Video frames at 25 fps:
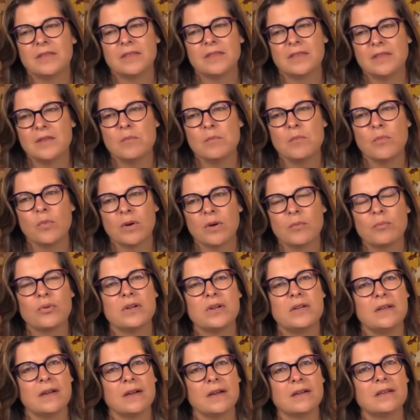more
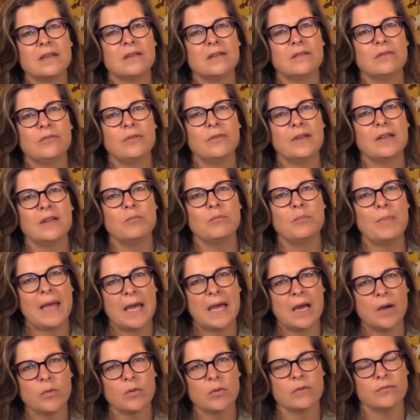productive and
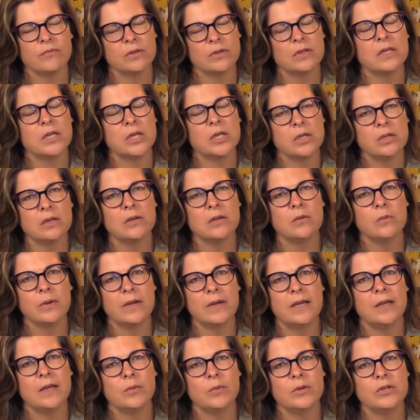powerful in a good
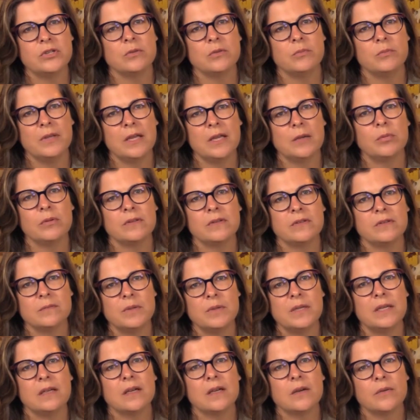way we should be able to
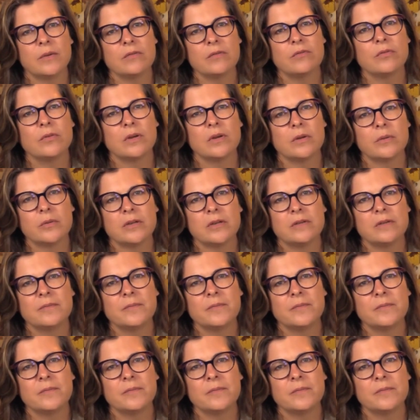be going forward.